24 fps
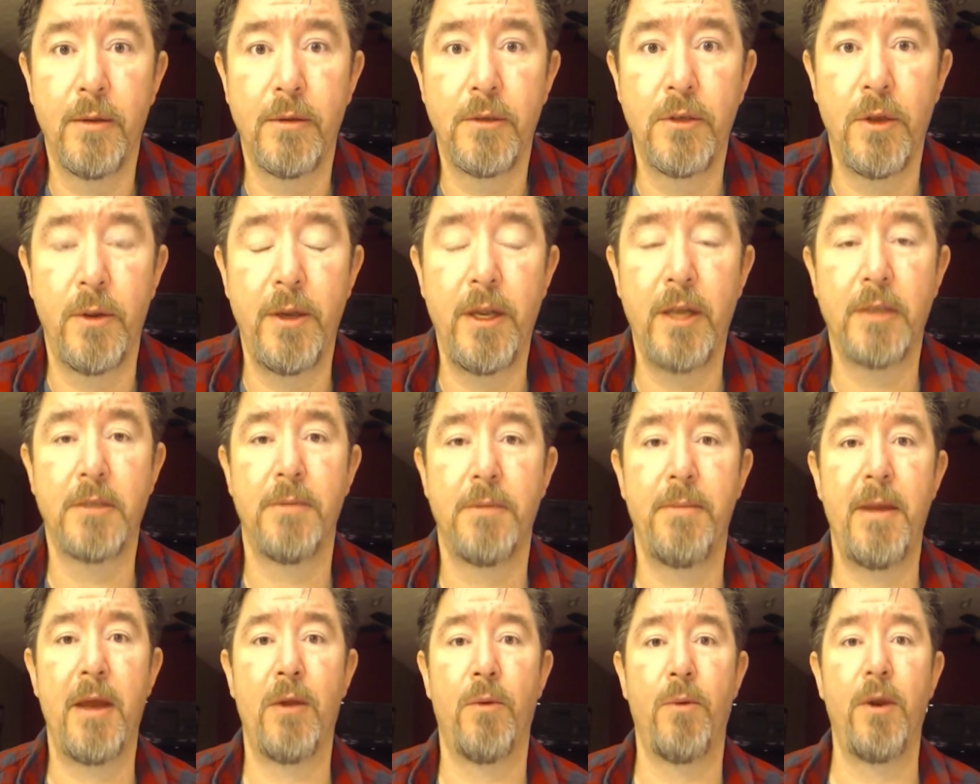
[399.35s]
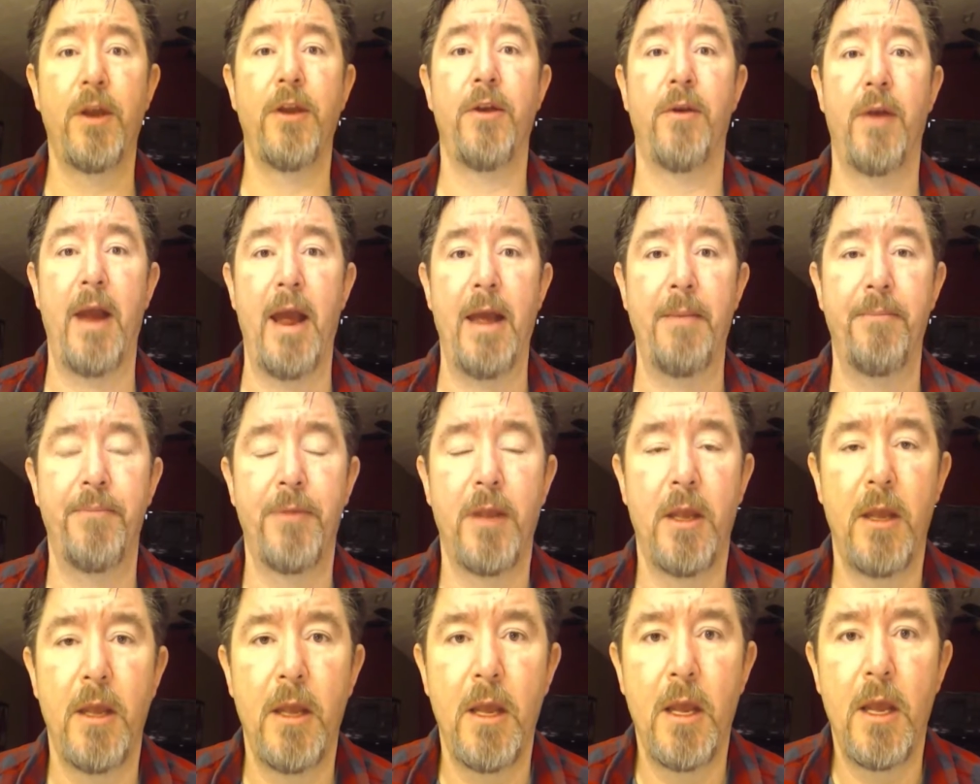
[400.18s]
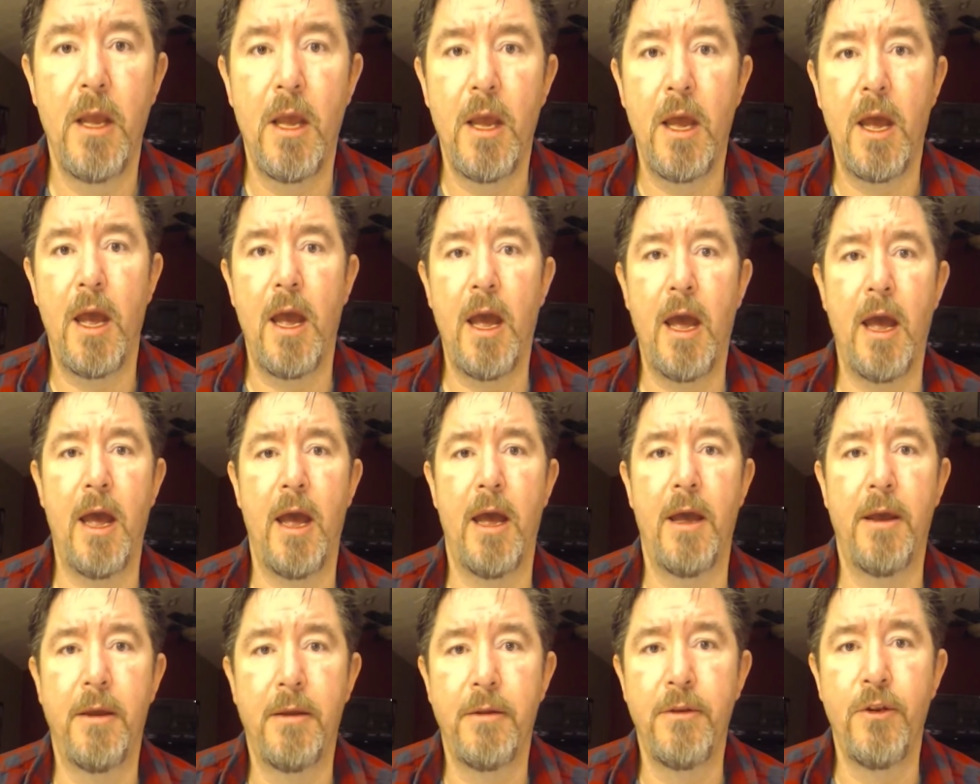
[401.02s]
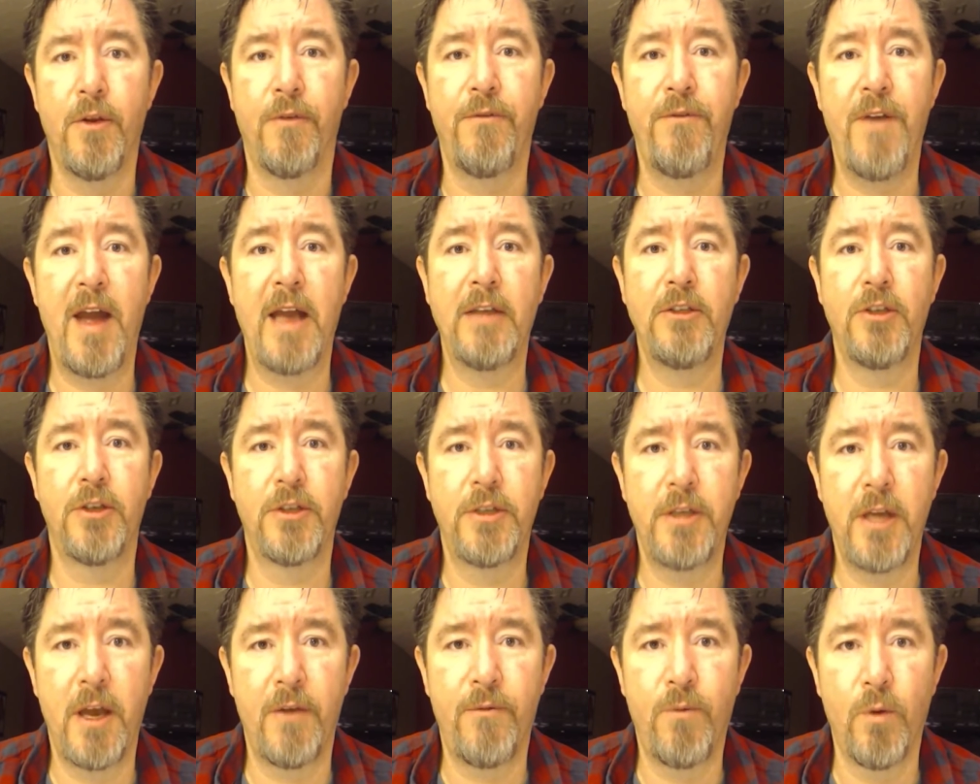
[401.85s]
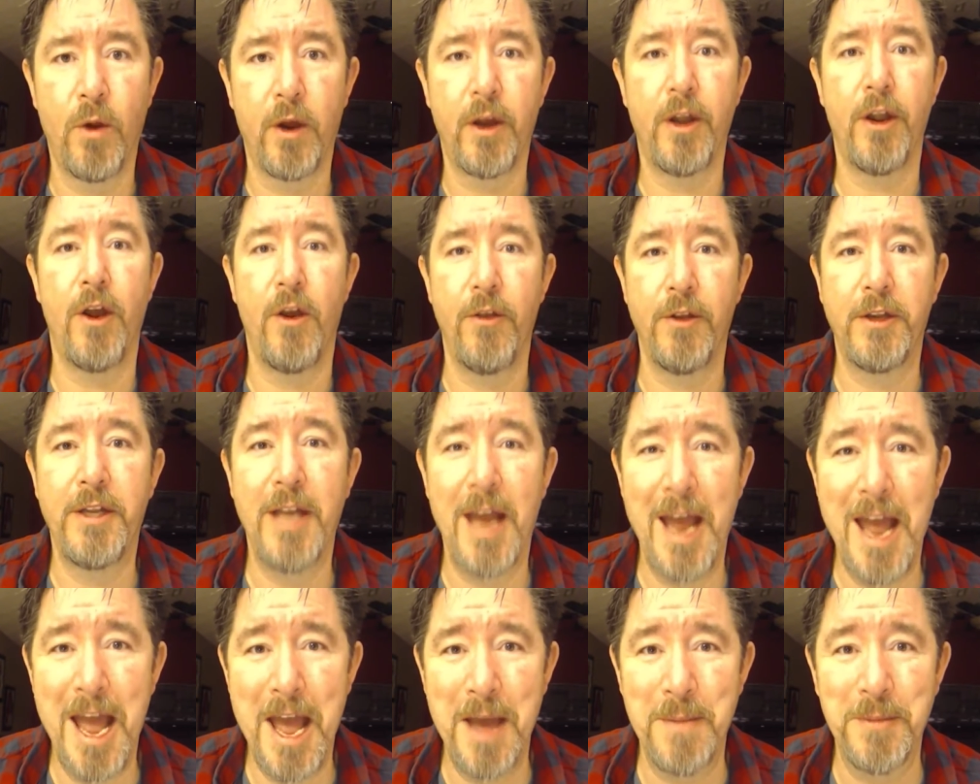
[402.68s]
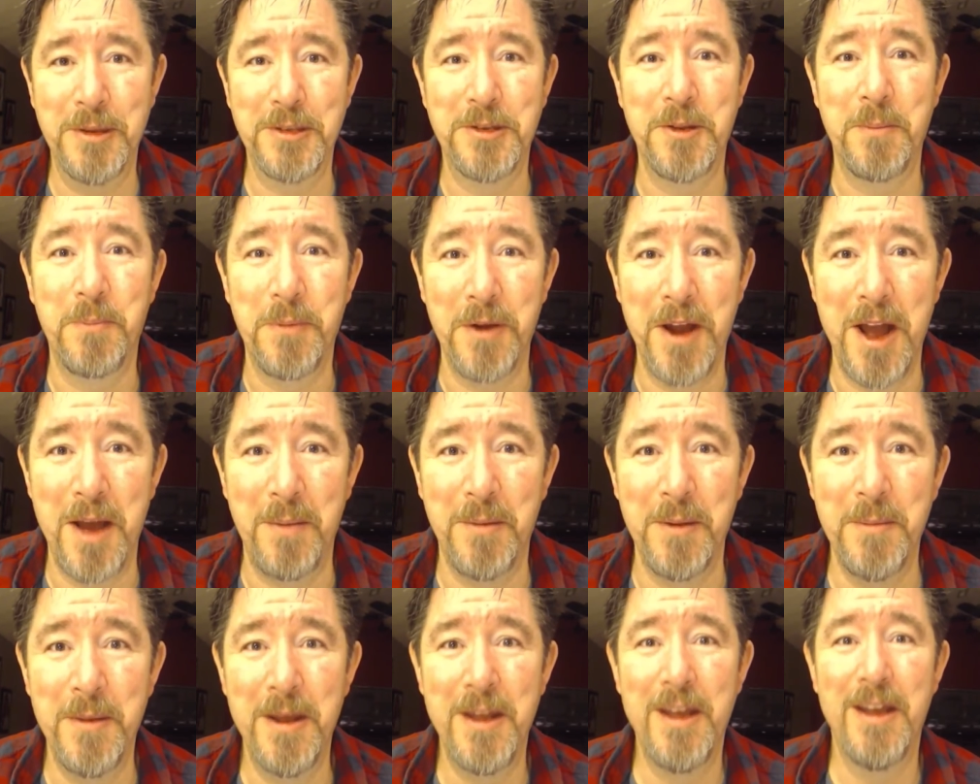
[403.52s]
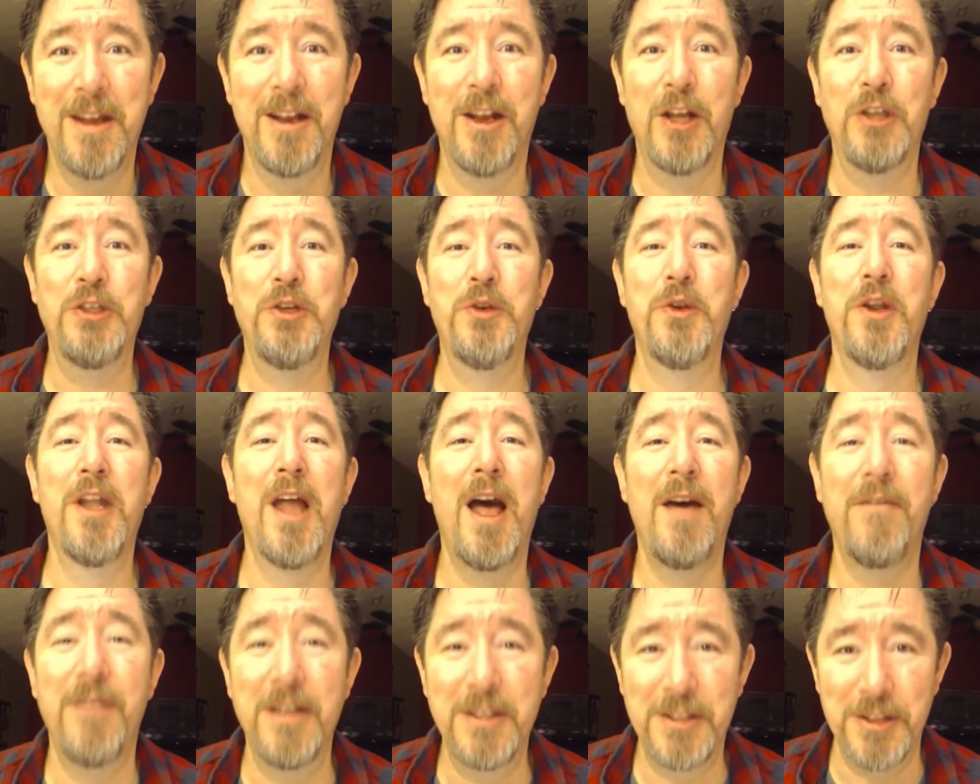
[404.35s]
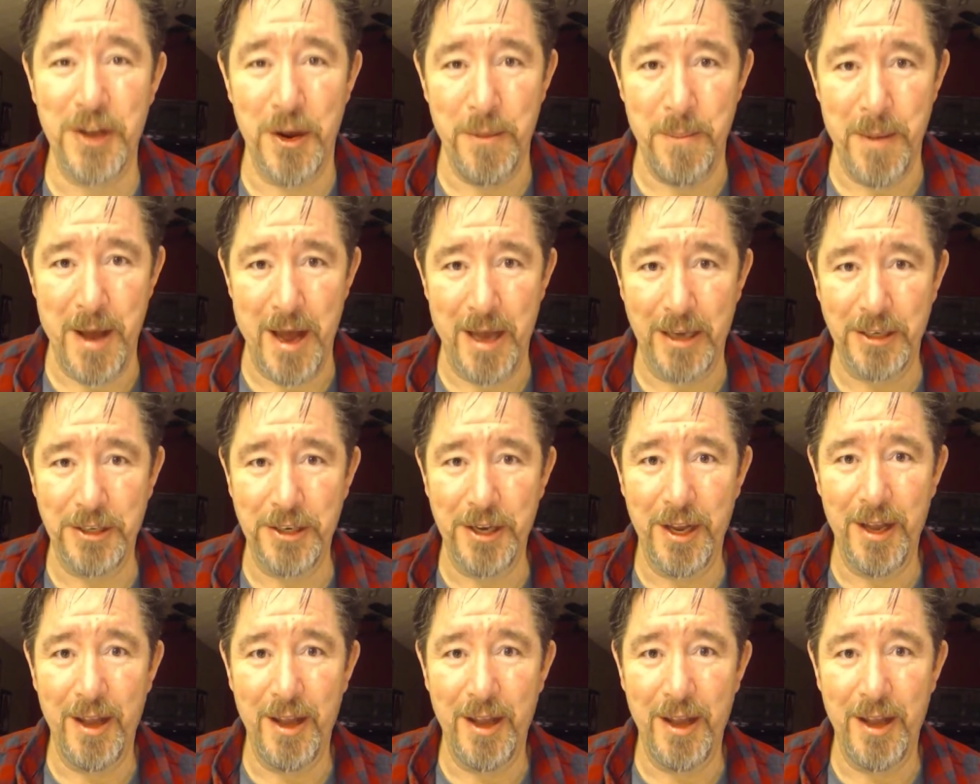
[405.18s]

So it doesn't matter where you're at. You'll find yourself working all the time is the problem, because you love it so much.